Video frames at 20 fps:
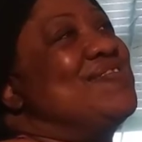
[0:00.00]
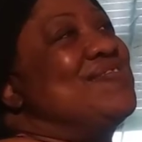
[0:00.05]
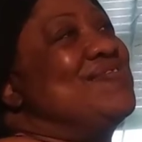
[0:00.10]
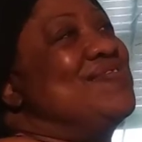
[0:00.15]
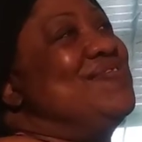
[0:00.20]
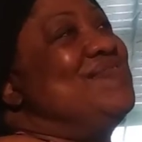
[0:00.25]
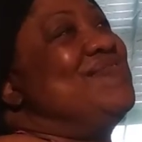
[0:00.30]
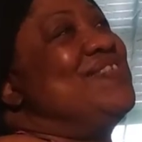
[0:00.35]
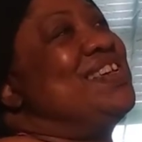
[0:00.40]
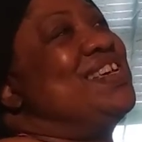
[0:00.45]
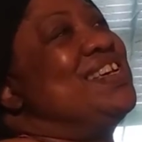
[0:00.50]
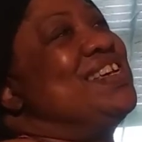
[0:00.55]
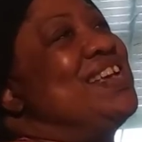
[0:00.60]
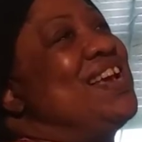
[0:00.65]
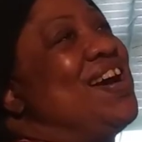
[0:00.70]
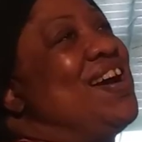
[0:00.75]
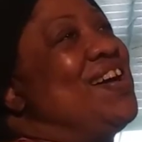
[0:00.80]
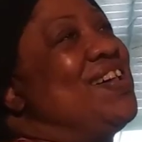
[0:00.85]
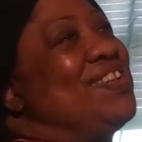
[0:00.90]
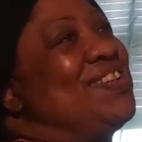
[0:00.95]
let me give
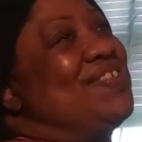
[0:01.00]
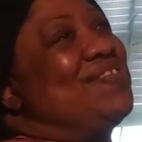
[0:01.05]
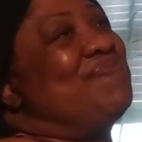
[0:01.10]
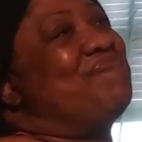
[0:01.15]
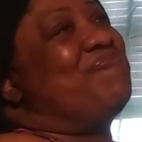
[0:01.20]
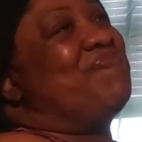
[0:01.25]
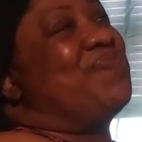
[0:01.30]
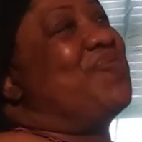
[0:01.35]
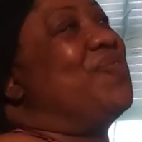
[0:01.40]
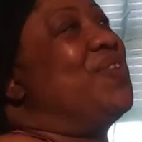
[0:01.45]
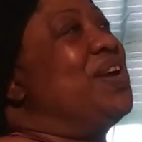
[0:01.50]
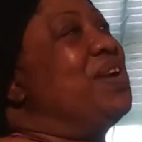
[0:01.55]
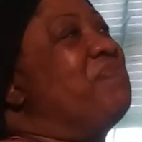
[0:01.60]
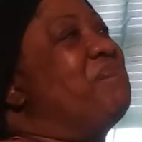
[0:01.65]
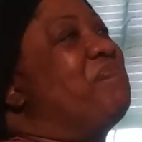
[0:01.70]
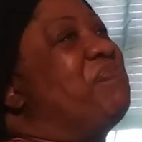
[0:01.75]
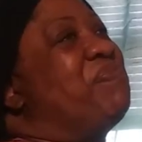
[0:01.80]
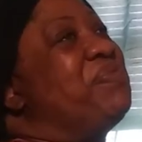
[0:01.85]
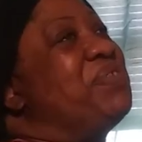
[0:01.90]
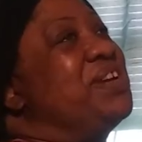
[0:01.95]
y'all a quick
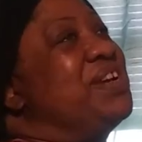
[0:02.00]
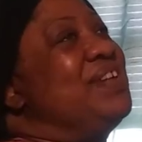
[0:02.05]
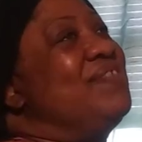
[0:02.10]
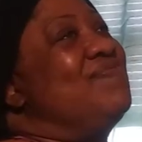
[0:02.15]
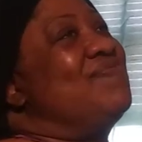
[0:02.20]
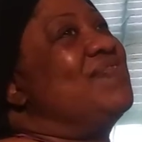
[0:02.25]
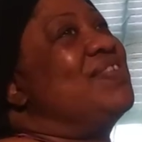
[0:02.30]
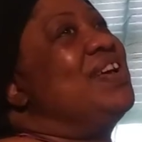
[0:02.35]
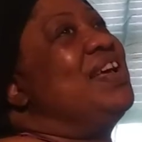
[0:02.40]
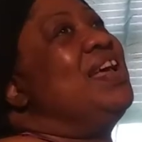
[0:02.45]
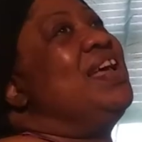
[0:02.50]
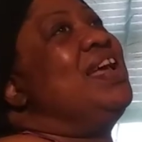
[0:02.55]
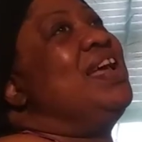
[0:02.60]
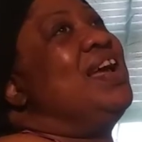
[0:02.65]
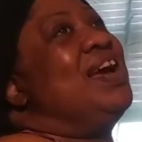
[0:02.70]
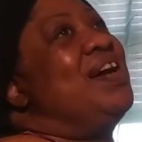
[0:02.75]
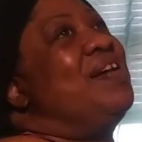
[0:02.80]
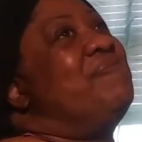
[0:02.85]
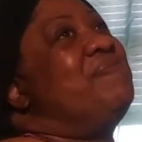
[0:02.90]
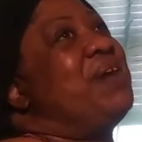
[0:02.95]
brief
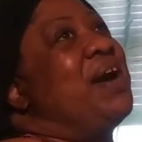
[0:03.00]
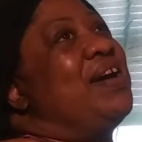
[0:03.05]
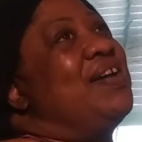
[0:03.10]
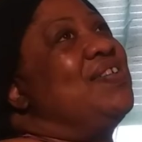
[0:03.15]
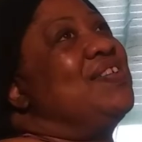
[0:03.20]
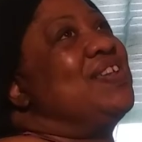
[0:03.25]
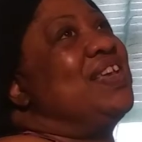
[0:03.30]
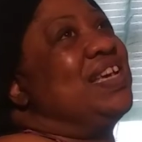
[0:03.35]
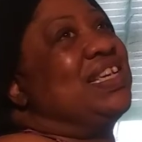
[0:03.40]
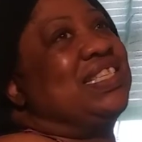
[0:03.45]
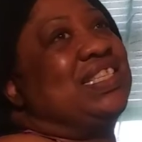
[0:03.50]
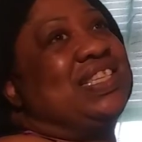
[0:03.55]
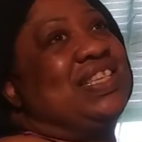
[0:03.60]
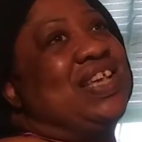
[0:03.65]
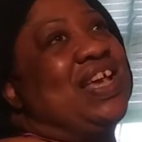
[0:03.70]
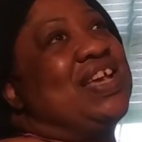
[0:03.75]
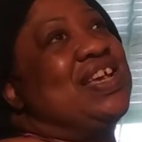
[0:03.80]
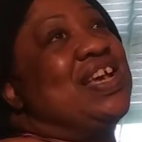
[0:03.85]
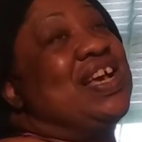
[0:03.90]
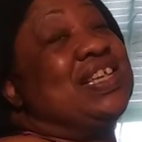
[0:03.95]
about
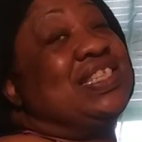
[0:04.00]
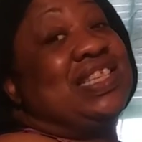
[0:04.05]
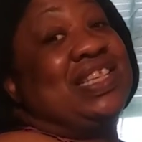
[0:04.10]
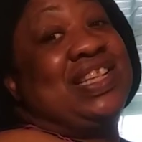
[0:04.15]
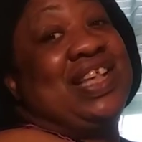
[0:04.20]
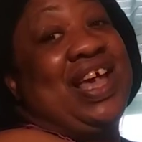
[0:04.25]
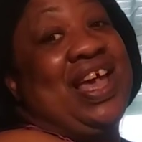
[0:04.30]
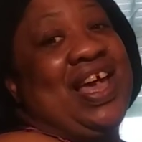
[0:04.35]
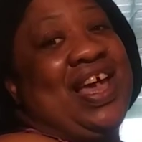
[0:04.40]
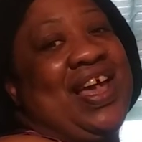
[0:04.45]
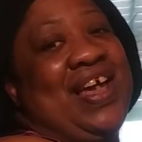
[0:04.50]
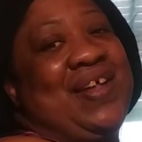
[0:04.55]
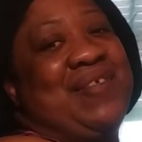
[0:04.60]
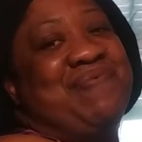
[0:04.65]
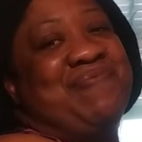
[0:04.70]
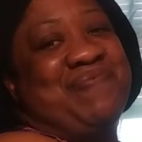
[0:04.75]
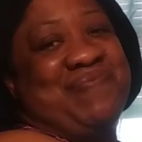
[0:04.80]
yesterday. Yesterday,